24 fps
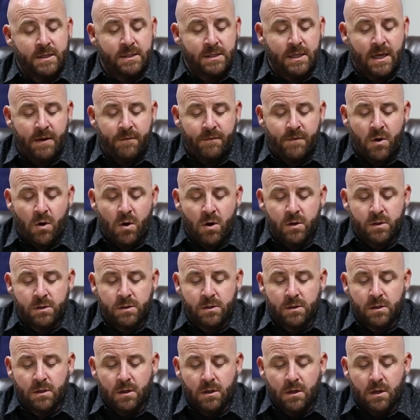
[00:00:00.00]

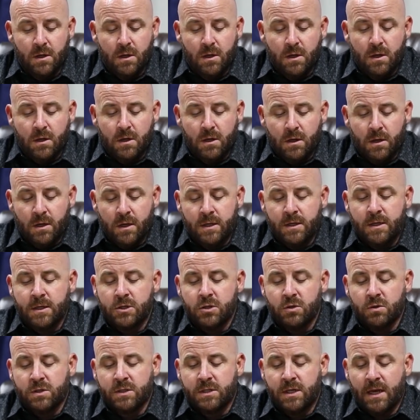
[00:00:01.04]
safeguards,
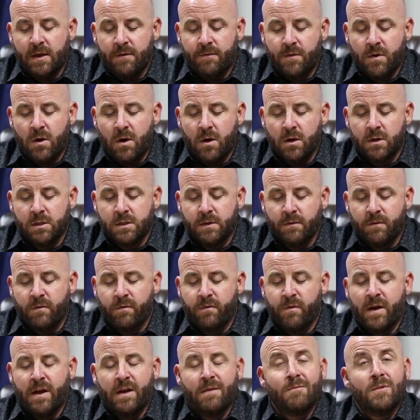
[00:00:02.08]
additional safeguards of
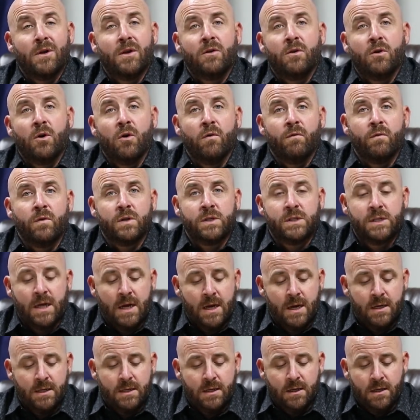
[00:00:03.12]
environmental
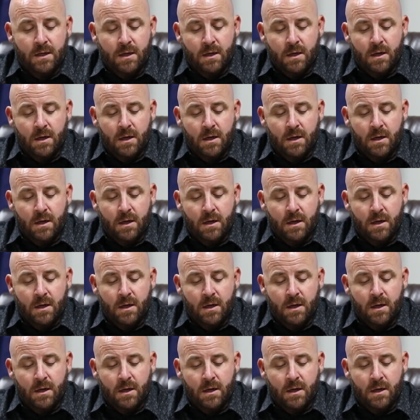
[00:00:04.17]
oversight